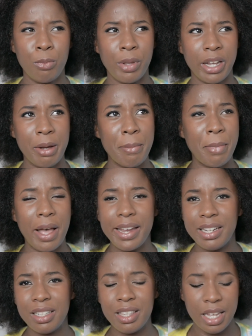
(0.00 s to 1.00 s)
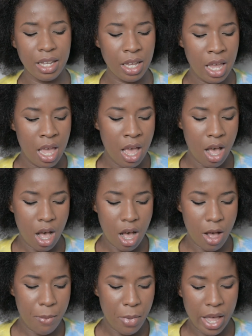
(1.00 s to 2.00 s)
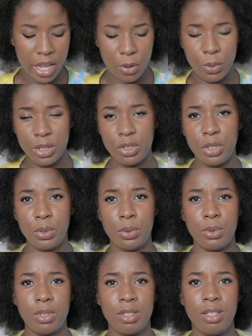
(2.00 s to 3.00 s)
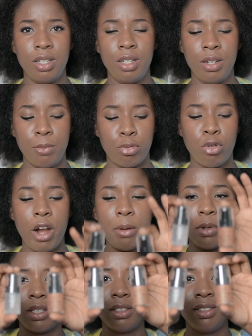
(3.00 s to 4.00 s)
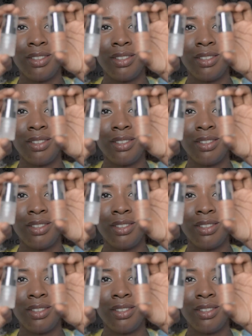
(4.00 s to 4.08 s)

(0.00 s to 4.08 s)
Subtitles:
a combined thing. I always use primer,